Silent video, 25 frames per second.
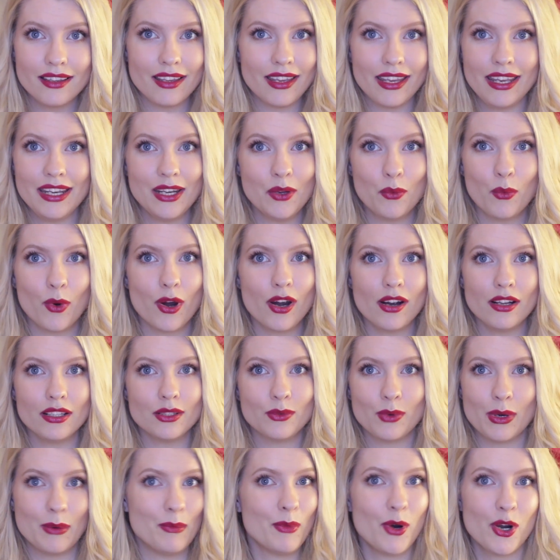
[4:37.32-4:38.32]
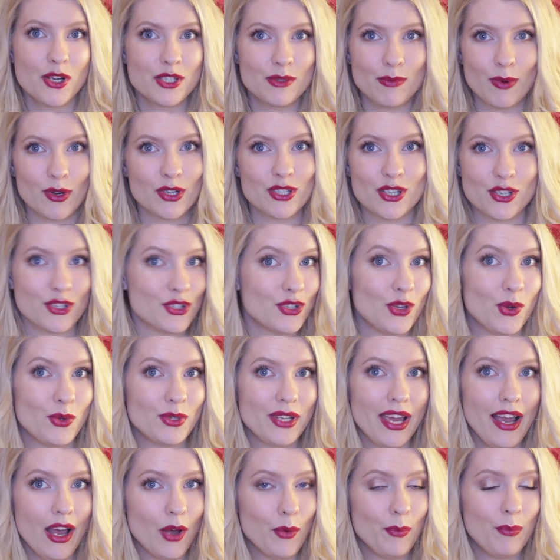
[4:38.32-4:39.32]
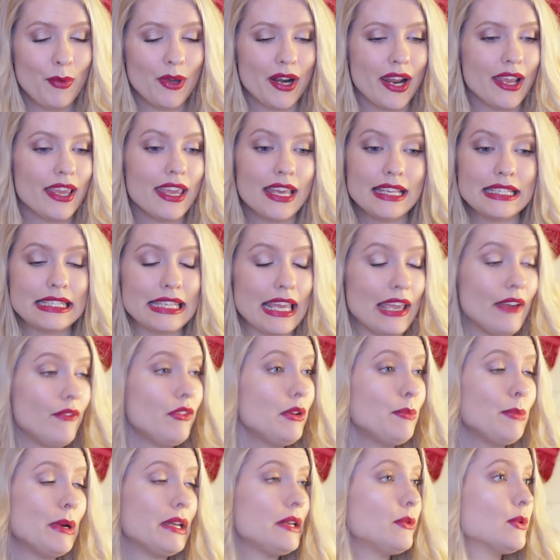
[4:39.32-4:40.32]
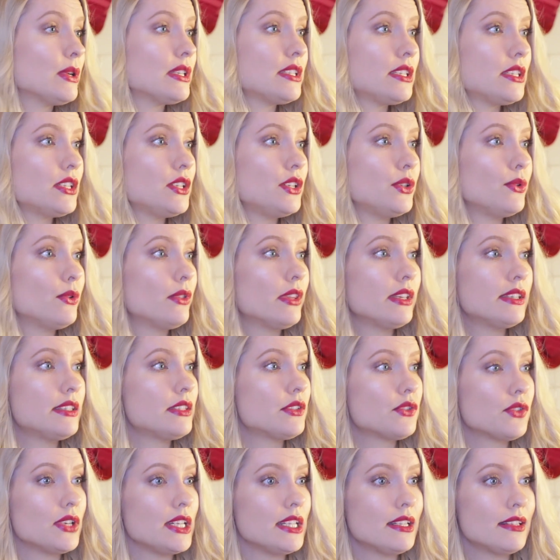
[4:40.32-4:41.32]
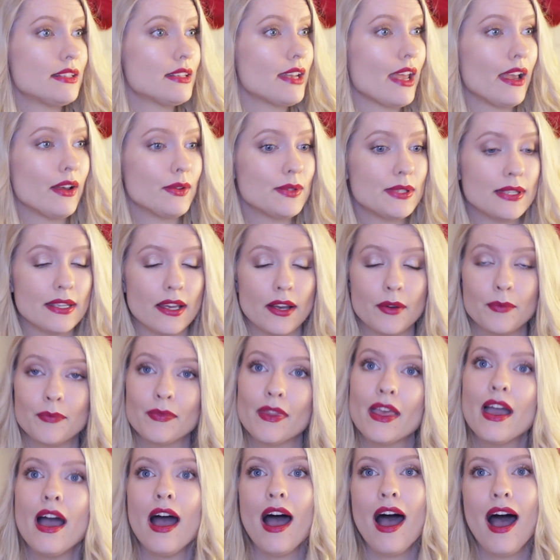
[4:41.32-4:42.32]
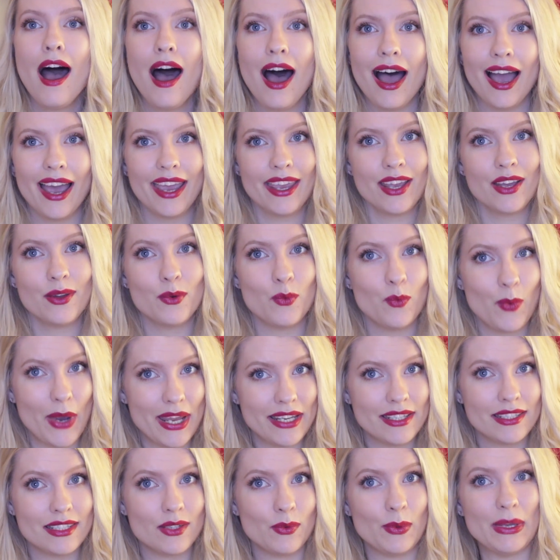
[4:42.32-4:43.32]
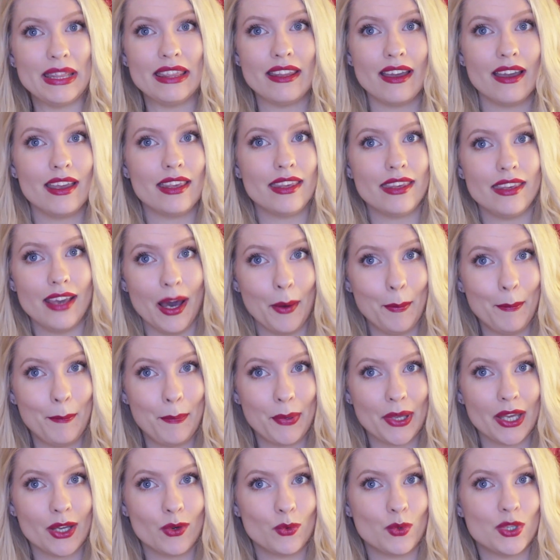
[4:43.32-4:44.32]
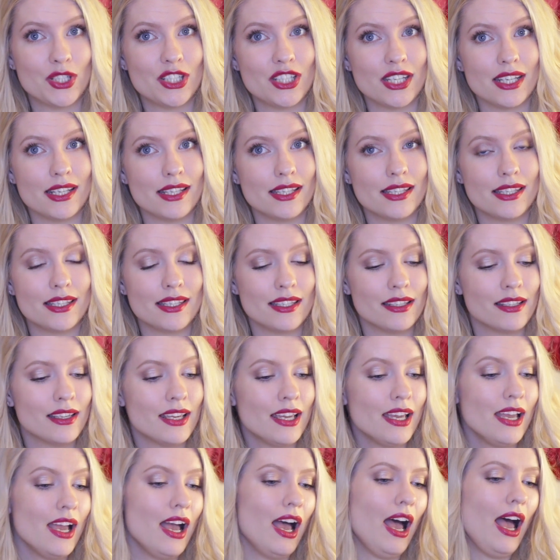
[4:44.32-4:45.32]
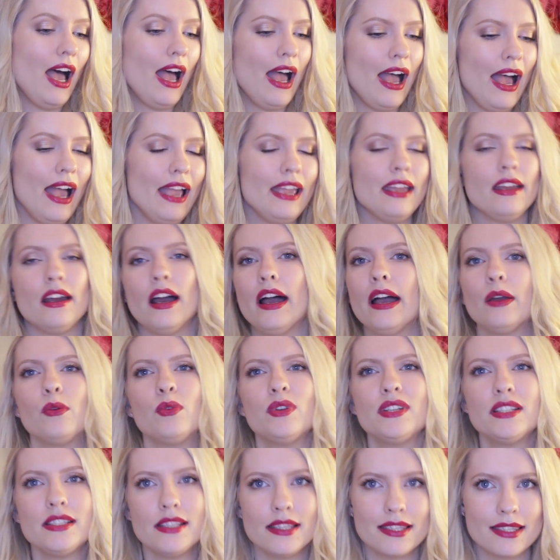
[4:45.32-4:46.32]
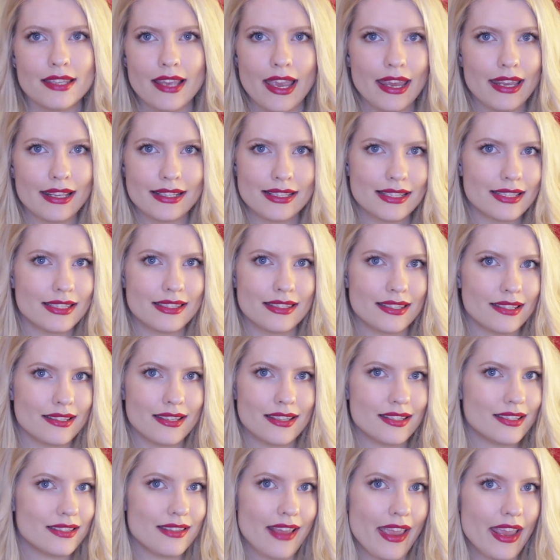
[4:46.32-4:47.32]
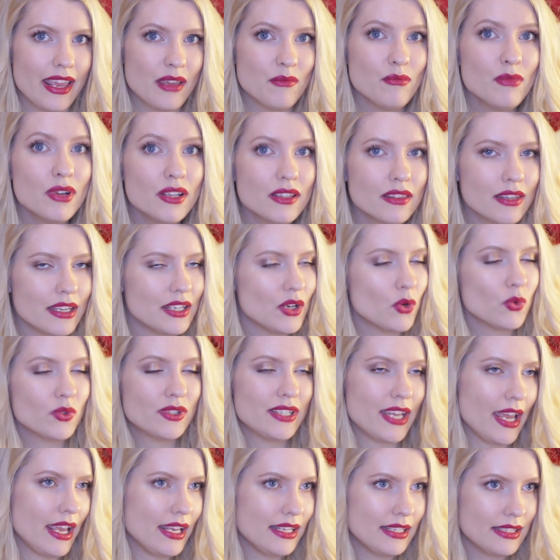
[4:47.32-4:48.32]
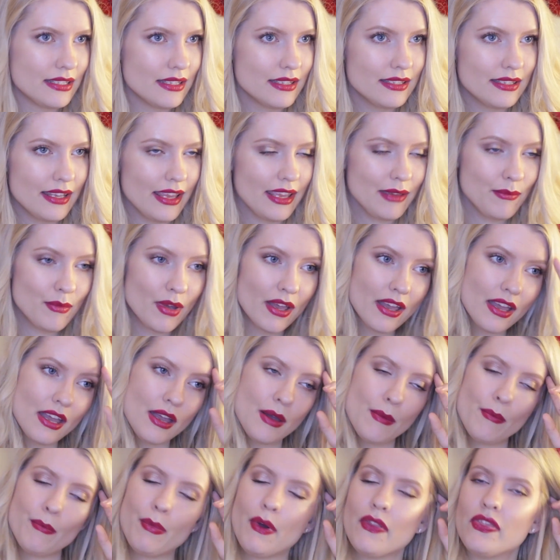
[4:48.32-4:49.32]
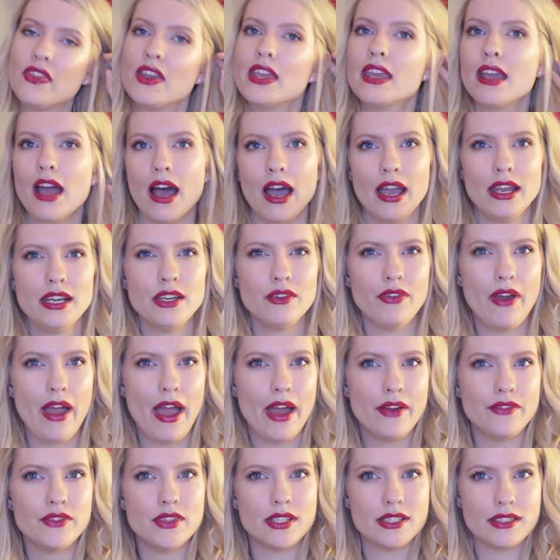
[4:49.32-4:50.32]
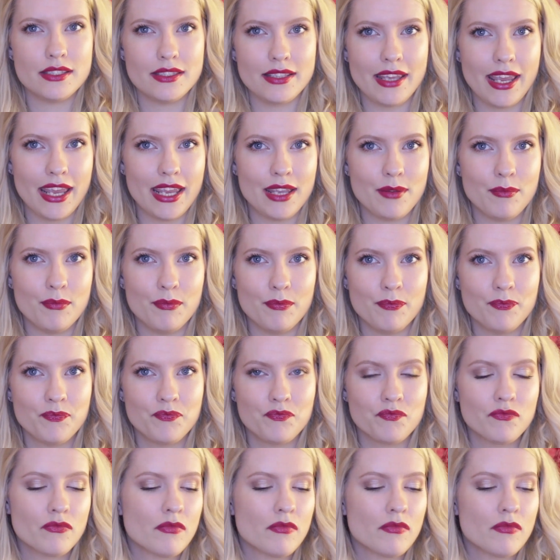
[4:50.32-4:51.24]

in a world where Mars bars are sold out, but I guess everybody wants to do this treats now. So I went with Japp, which is, I wouldn't say it's the same. They don't taste the same, but they kind of have the same